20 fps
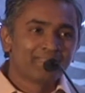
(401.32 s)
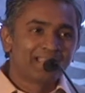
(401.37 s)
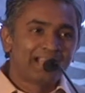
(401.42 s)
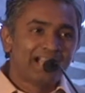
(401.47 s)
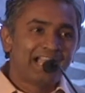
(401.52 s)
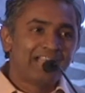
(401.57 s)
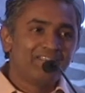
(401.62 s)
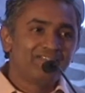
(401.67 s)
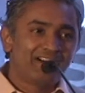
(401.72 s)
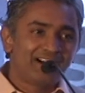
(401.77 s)

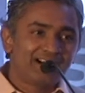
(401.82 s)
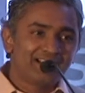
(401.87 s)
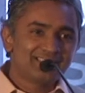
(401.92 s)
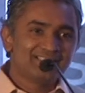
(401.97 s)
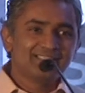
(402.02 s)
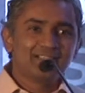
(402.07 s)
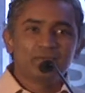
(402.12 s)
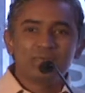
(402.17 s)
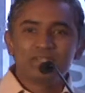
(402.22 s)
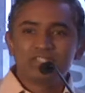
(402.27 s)
I've
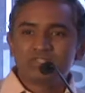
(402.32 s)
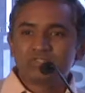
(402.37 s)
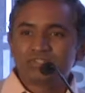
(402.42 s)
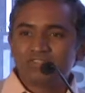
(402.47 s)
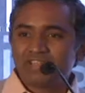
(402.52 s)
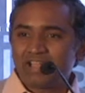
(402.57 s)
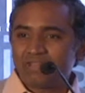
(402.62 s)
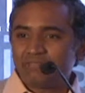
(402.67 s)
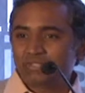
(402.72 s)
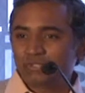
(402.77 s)
asked the question
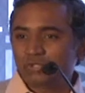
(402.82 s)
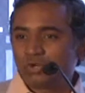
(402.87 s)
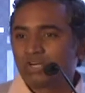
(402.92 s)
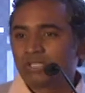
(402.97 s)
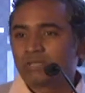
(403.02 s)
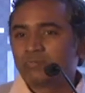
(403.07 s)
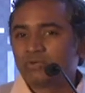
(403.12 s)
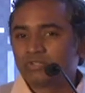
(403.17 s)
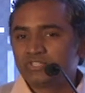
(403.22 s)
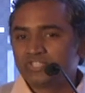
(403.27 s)
of have you
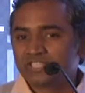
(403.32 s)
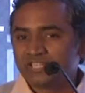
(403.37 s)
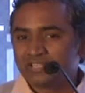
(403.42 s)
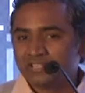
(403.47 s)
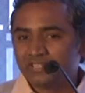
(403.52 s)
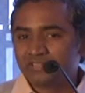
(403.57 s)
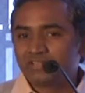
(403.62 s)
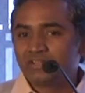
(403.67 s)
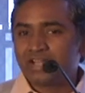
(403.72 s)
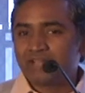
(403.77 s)
thought about
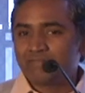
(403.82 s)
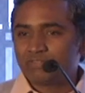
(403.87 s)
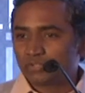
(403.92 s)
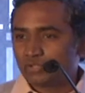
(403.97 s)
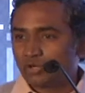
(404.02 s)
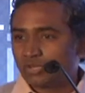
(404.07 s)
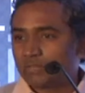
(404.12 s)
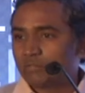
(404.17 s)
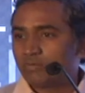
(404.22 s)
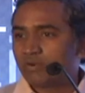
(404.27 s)
gender? Have you
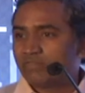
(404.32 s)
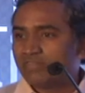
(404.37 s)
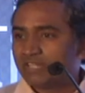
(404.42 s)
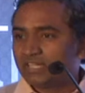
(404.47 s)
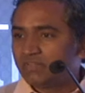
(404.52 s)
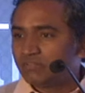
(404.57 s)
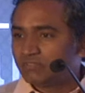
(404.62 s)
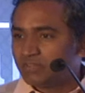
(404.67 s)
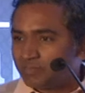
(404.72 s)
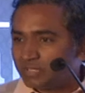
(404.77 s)
thought about
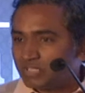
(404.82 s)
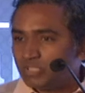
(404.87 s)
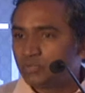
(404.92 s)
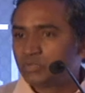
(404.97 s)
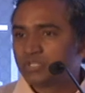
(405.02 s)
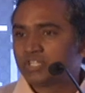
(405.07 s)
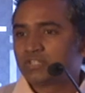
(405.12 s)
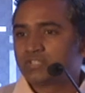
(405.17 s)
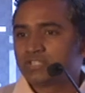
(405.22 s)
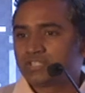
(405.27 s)
whether women
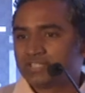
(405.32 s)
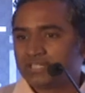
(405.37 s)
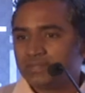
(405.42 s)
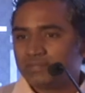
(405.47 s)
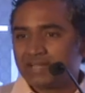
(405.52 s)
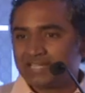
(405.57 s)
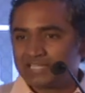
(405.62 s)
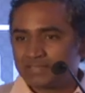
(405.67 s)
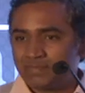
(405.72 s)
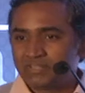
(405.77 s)
use your
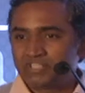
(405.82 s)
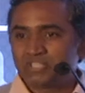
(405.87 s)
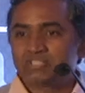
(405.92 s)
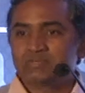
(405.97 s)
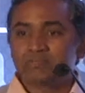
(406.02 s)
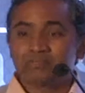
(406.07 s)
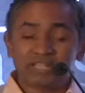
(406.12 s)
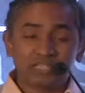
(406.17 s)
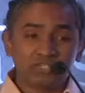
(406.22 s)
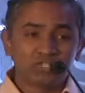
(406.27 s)
system as much
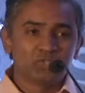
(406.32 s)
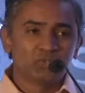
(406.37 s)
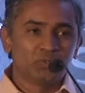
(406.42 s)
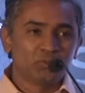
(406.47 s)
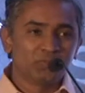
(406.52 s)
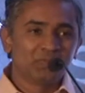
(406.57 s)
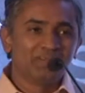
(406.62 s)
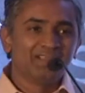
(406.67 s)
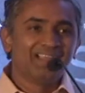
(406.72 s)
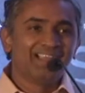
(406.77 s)
as men
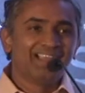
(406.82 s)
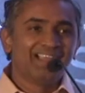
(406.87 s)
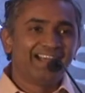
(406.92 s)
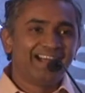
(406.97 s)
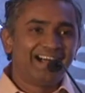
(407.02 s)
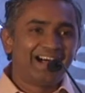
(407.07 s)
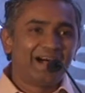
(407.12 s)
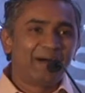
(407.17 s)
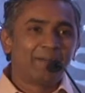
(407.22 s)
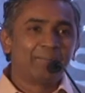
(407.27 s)
do?
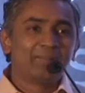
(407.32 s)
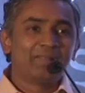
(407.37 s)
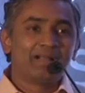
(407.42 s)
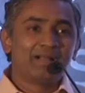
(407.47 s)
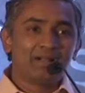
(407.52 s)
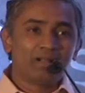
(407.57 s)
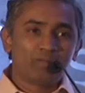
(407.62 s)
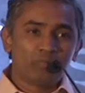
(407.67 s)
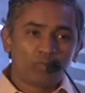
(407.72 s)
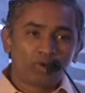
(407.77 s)
Um,
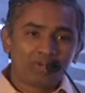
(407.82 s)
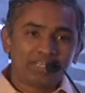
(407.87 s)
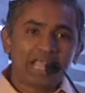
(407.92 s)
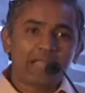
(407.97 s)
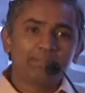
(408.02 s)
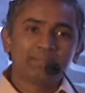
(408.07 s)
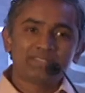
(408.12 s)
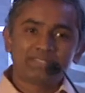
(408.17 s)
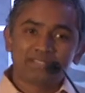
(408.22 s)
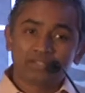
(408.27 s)
what
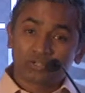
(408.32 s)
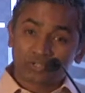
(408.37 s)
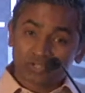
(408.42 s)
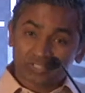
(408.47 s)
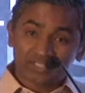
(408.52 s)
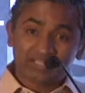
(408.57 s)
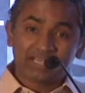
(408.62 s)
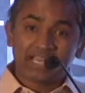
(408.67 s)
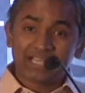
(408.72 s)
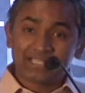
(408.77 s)
happens
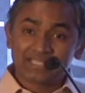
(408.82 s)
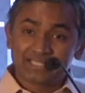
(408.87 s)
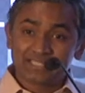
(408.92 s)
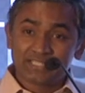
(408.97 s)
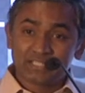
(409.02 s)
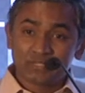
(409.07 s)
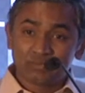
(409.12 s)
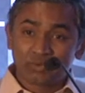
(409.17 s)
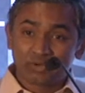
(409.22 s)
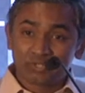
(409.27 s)
across class and
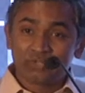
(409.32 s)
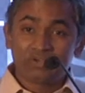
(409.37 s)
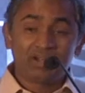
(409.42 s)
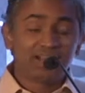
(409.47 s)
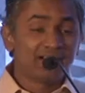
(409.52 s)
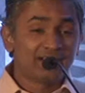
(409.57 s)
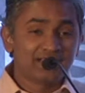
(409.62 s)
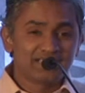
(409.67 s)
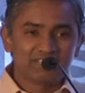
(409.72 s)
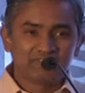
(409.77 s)
so on to
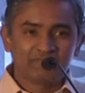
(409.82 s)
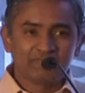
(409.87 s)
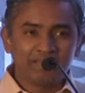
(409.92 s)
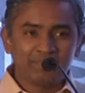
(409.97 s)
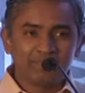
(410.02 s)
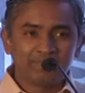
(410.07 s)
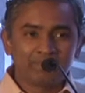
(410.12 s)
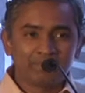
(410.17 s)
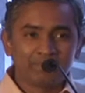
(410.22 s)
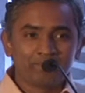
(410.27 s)
hundreds of
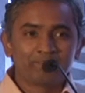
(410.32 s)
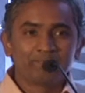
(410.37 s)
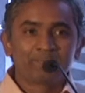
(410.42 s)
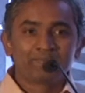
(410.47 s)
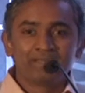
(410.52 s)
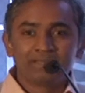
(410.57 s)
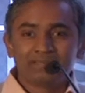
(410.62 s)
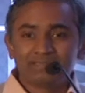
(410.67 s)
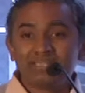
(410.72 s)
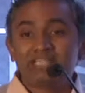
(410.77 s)
people?
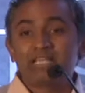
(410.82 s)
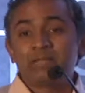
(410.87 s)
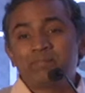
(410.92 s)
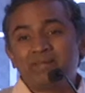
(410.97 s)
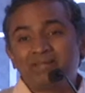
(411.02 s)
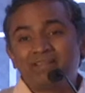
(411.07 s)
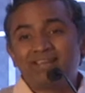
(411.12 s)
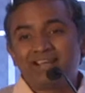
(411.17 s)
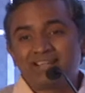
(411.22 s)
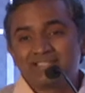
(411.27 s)
The
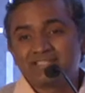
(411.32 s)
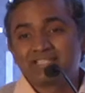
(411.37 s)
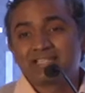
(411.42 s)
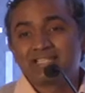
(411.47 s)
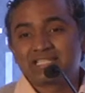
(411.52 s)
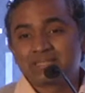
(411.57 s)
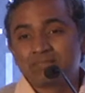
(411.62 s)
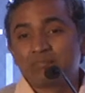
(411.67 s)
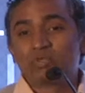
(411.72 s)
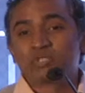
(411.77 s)
typical answer
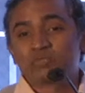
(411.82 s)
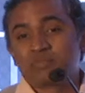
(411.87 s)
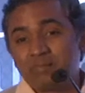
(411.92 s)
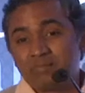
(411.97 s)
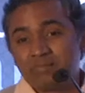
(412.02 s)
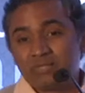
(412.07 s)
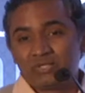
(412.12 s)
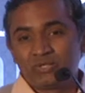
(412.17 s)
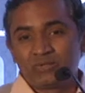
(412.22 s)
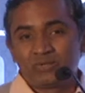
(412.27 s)
is most
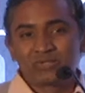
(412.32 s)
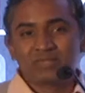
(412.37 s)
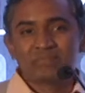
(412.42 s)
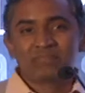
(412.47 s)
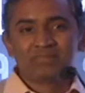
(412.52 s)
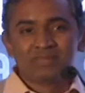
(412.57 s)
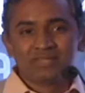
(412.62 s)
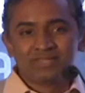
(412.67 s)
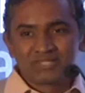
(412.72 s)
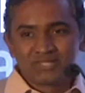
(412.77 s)
people don't.
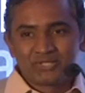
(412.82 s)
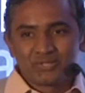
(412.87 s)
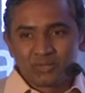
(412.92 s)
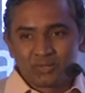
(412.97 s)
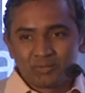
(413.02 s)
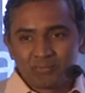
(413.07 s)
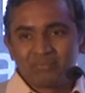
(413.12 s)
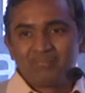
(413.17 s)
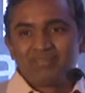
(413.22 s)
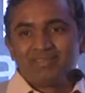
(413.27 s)

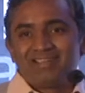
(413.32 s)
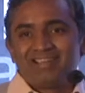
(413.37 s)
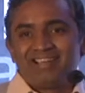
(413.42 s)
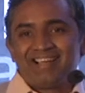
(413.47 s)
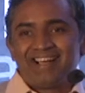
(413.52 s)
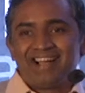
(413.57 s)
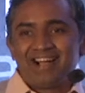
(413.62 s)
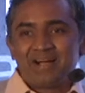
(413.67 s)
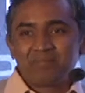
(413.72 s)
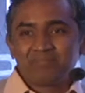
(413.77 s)
So
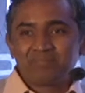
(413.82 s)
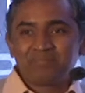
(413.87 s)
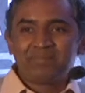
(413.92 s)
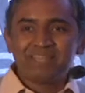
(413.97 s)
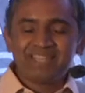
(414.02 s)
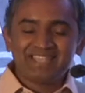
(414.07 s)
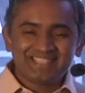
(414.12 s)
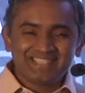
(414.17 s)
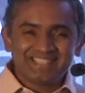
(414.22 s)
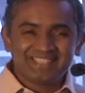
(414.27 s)
uh,
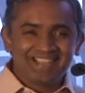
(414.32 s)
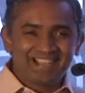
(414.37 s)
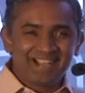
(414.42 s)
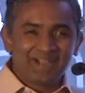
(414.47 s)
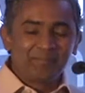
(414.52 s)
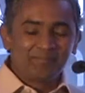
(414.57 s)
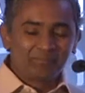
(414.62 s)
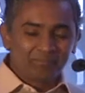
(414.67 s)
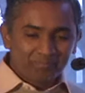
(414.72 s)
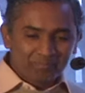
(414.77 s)
please
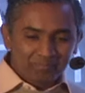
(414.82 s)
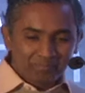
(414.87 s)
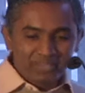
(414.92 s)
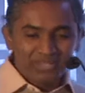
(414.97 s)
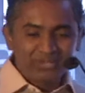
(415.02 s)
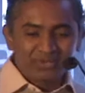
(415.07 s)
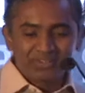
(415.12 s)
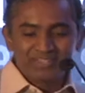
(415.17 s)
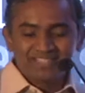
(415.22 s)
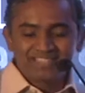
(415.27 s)
um,
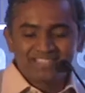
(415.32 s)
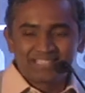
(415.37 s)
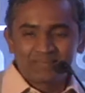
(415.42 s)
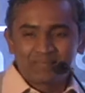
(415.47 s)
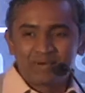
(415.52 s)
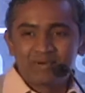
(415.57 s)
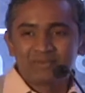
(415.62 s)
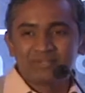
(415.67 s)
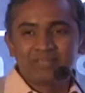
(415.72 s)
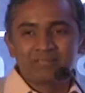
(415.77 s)
be conscious
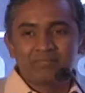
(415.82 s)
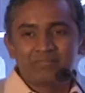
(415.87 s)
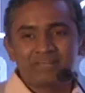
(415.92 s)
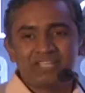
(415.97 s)
about it.